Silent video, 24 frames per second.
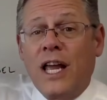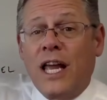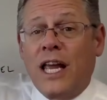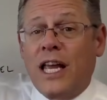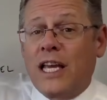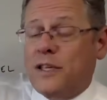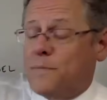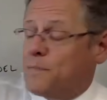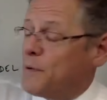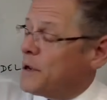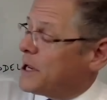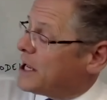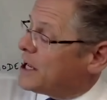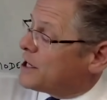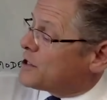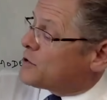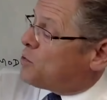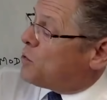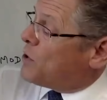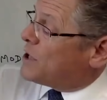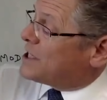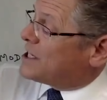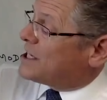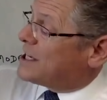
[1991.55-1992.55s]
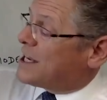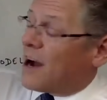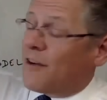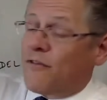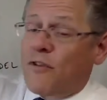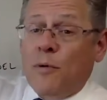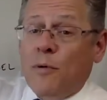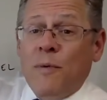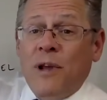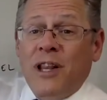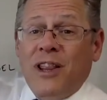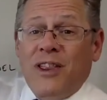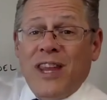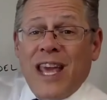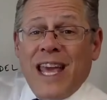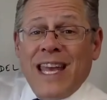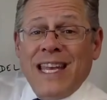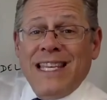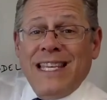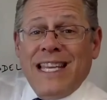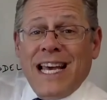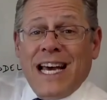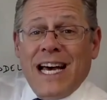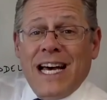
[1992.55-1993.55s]
is because what government
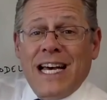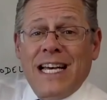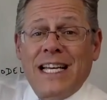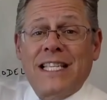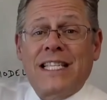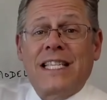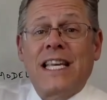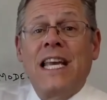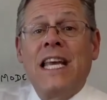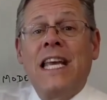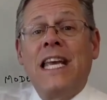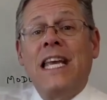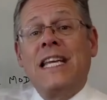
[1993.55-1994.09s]
then does